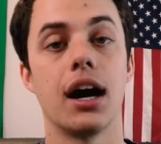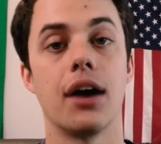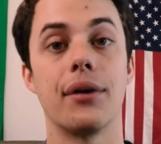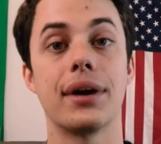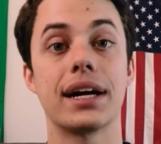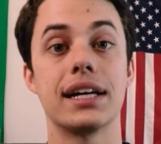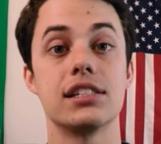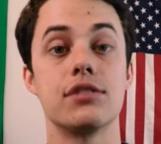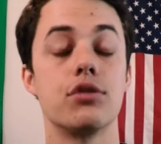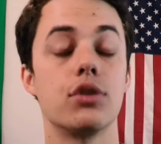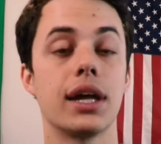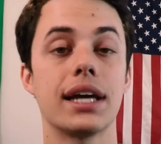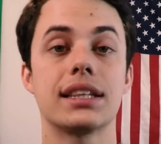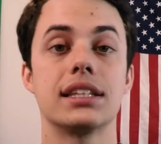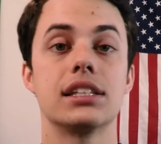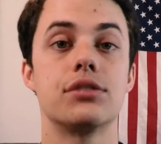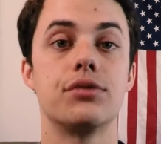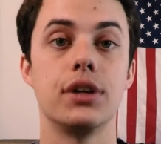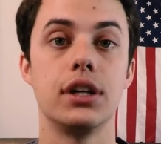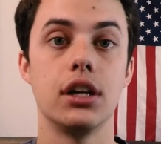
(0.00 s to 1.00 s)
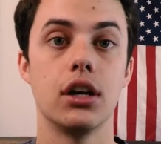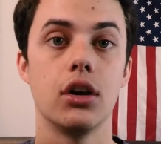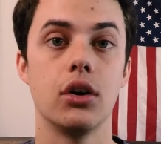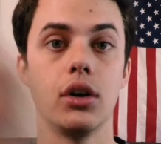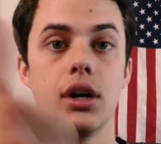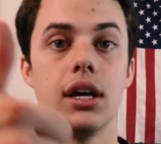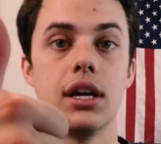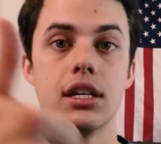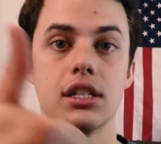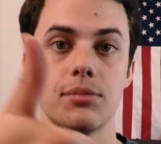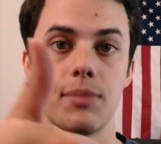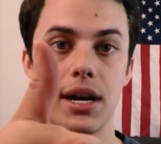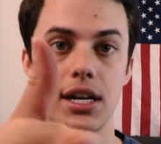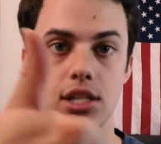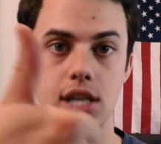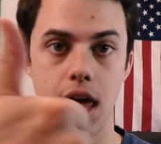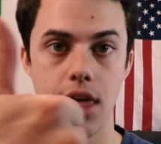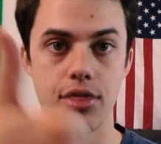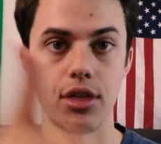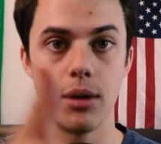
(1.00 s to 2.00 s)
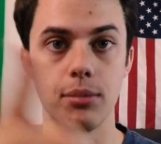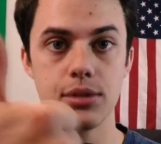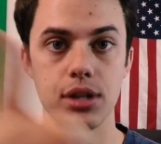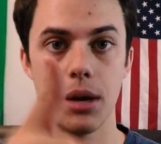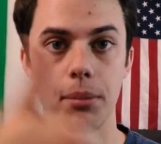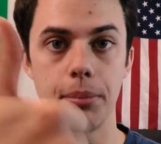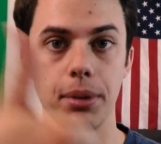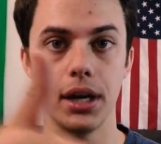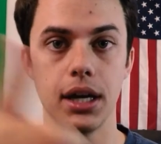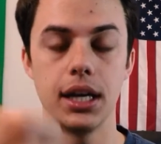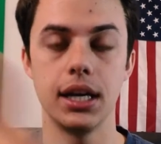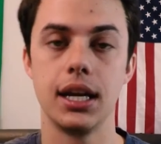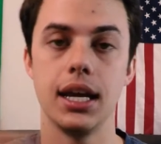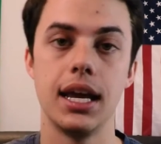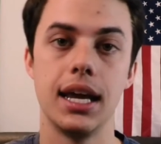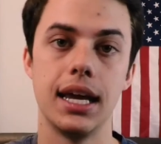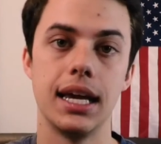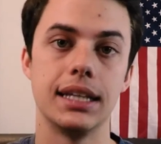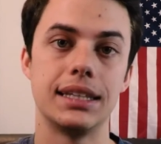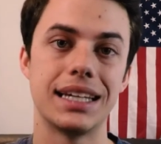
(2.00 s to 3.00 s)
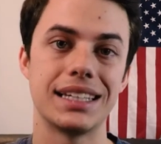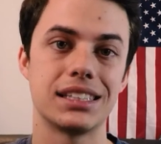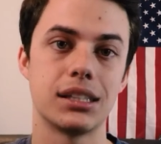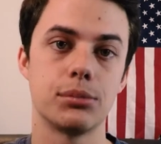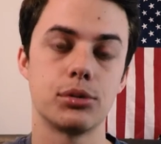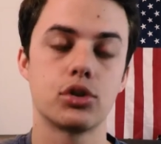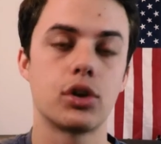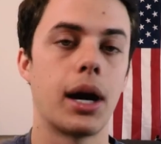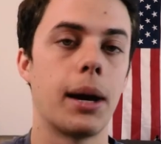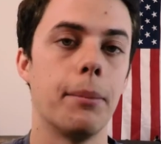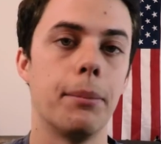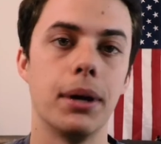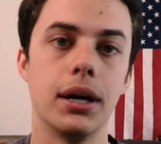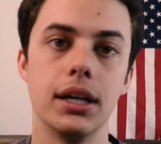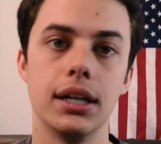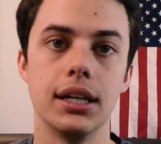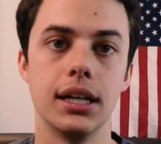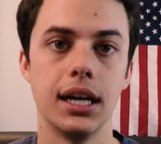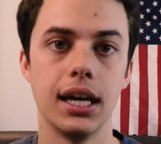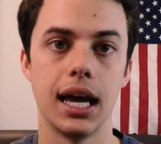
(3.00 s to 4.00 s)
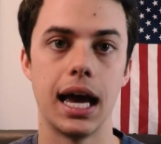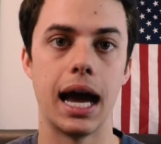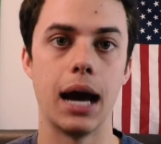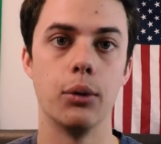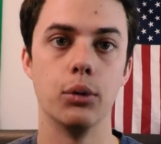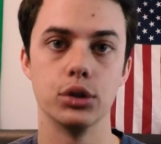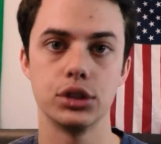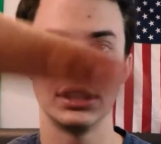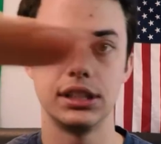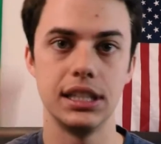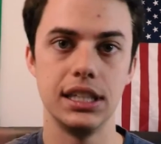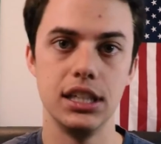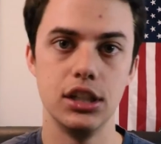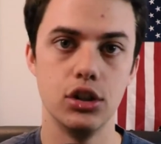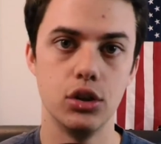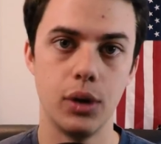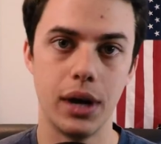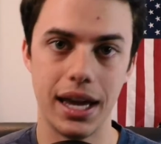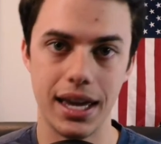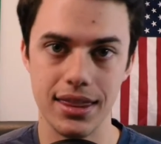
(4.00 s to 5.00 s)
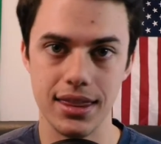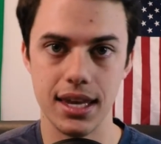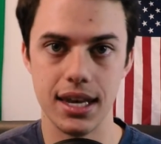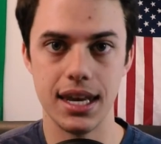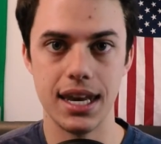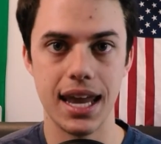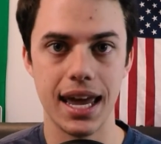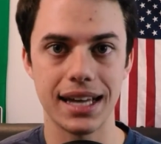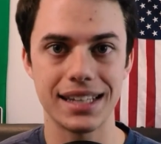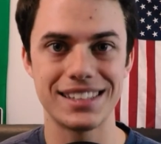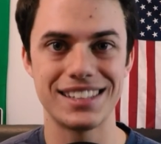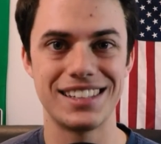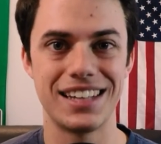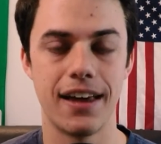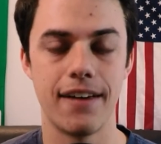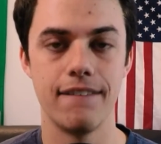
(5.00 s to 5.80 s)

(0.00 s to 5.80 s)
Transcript: All right, guys, if you like this video, smash that thumbs up button, hit that subscribe button, and we'll see you in the next